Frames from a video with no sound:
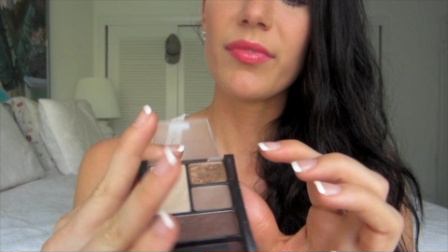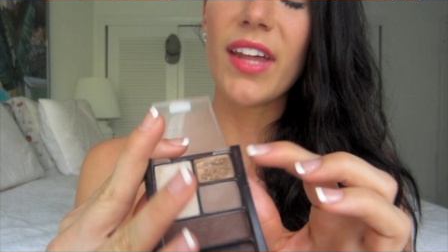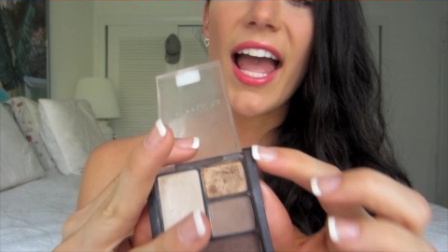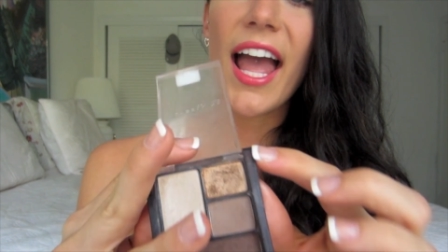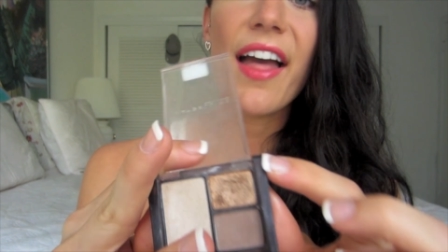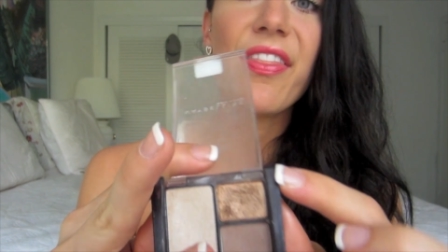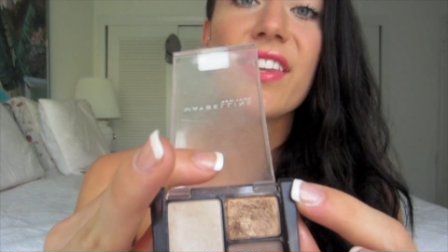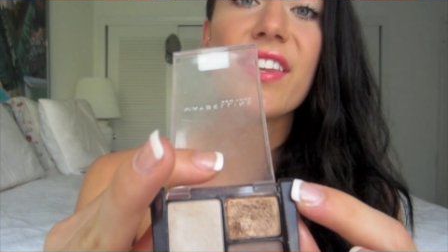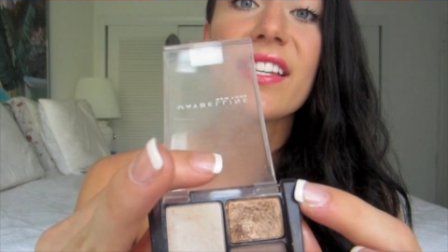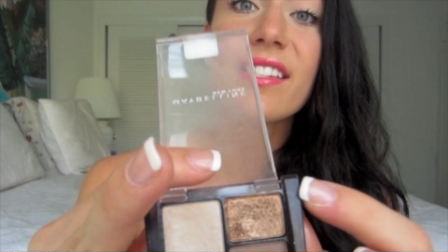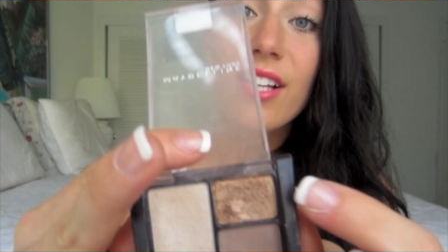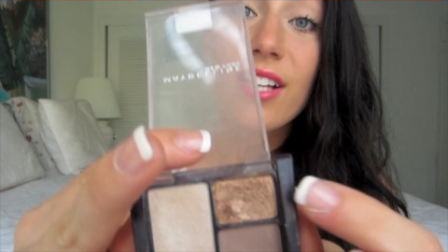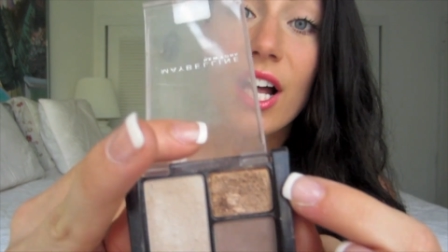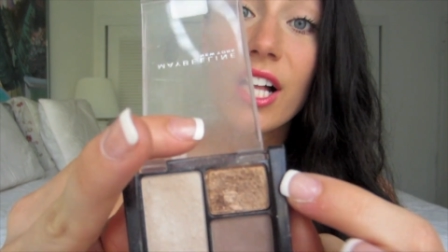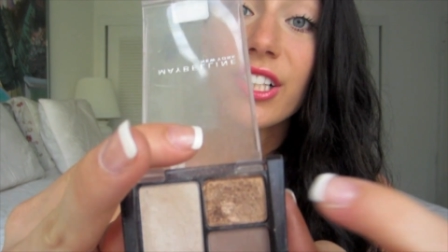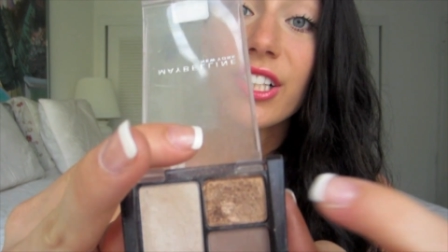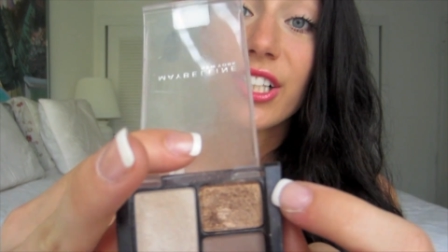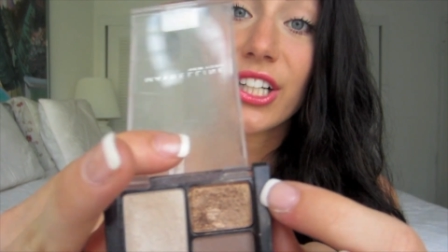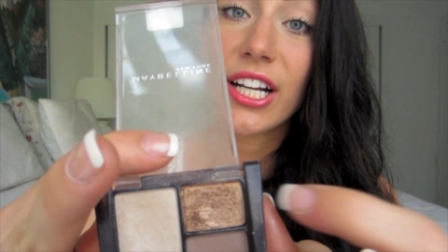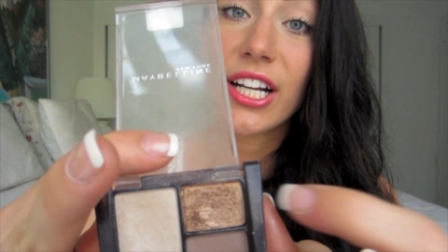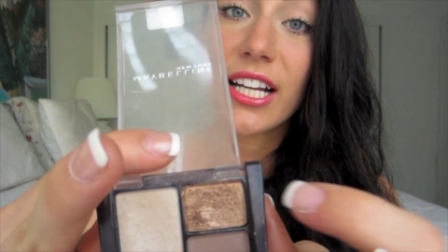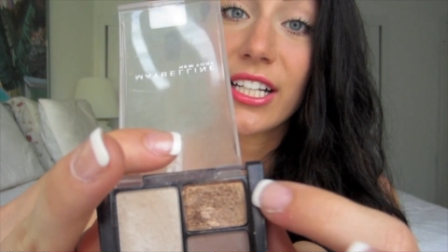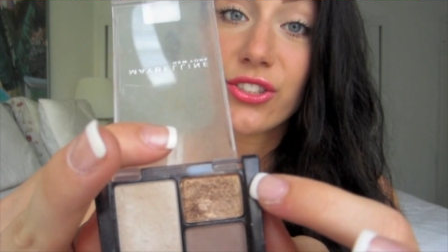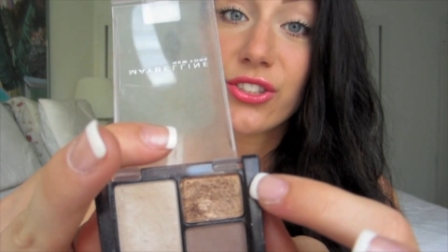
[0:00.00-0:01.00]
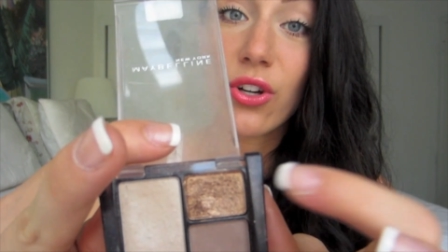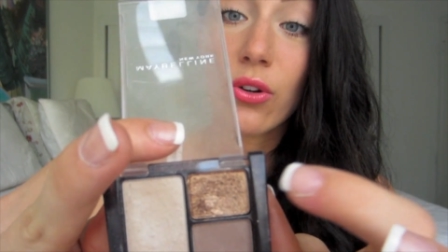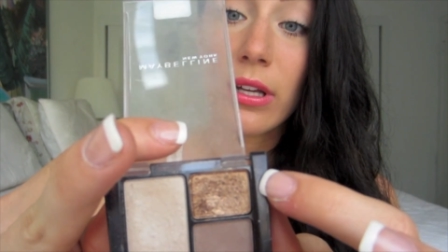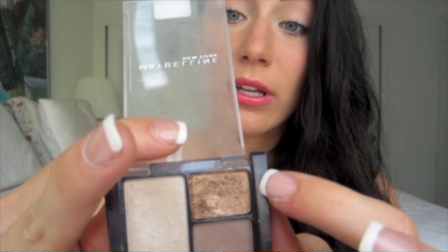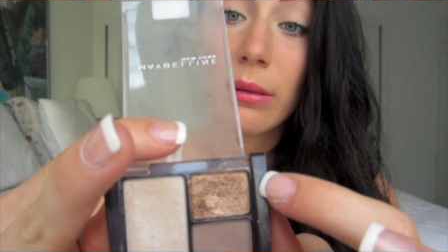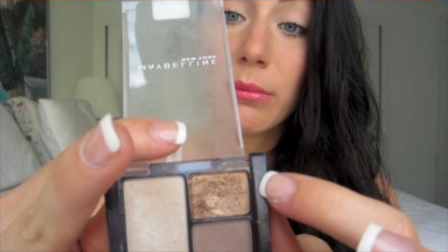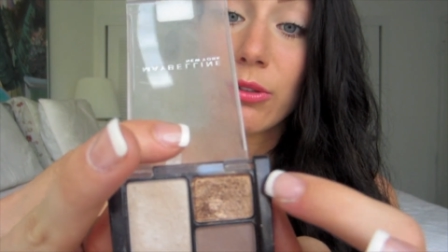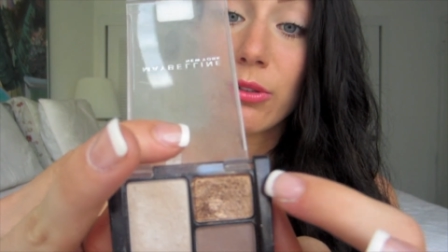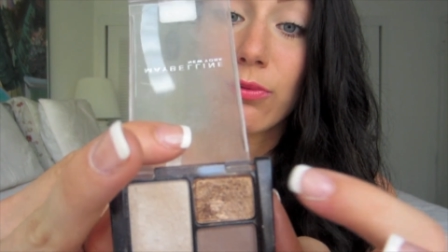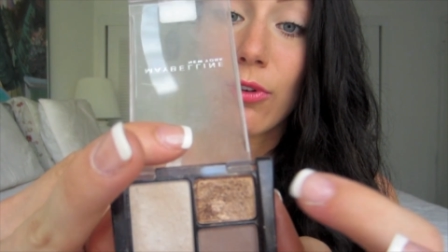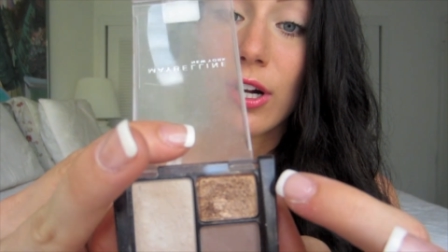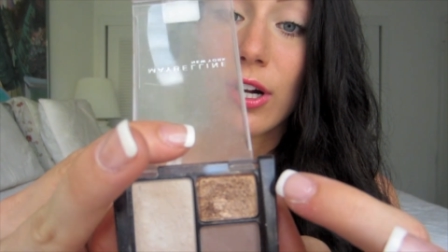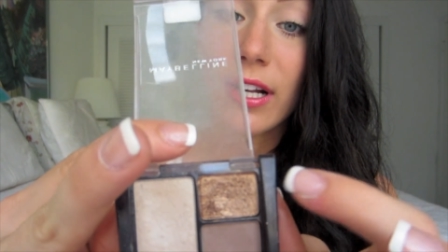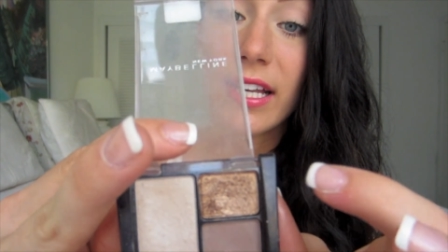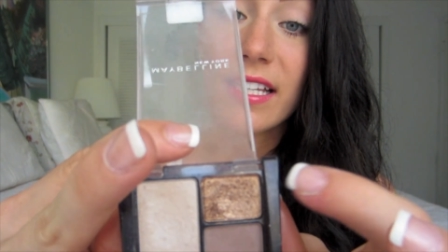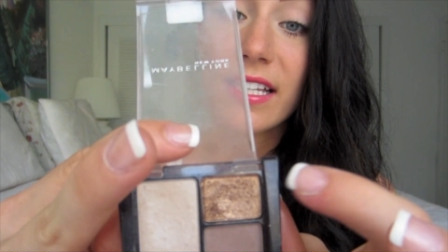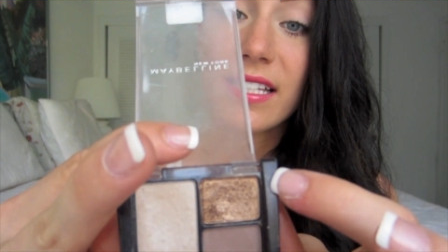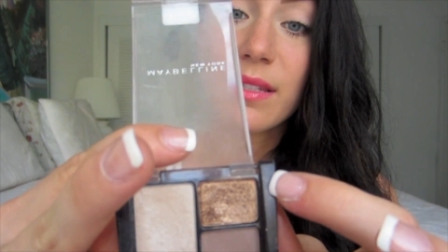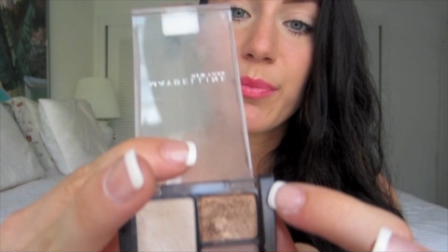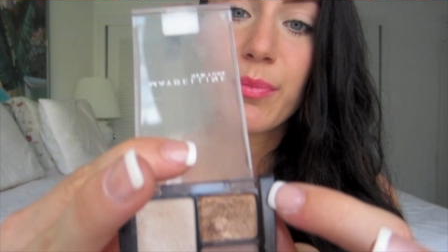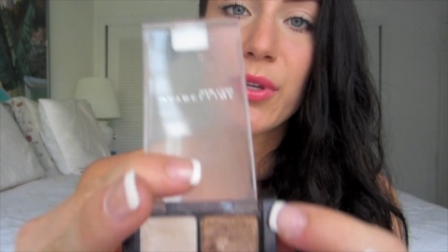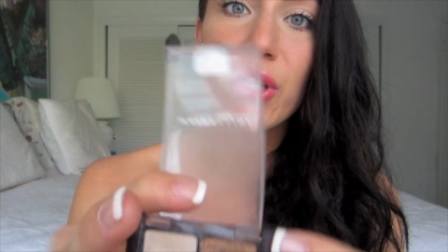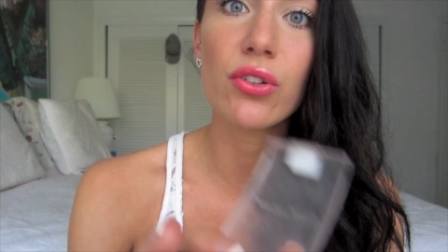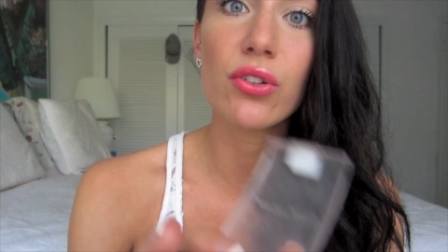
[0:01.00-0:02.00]
And this color, don't get me wrong,
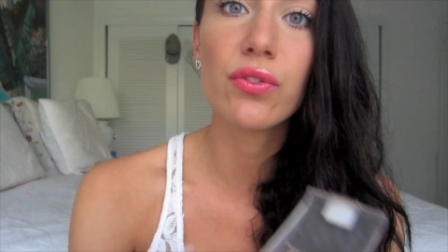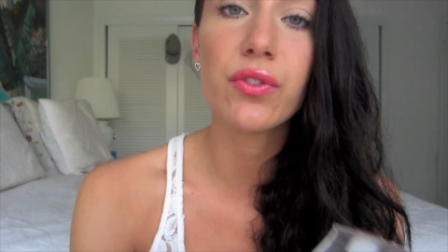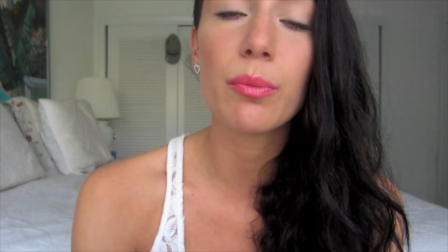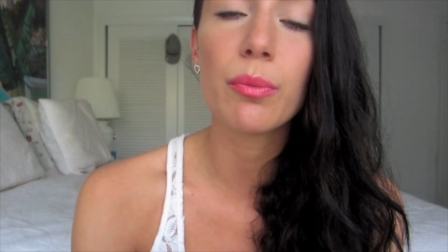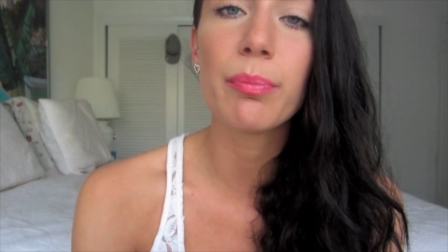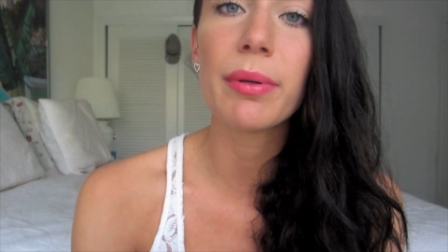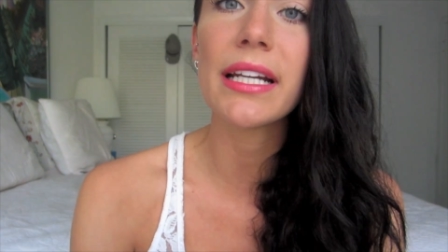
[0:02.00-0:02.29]
is beautiful,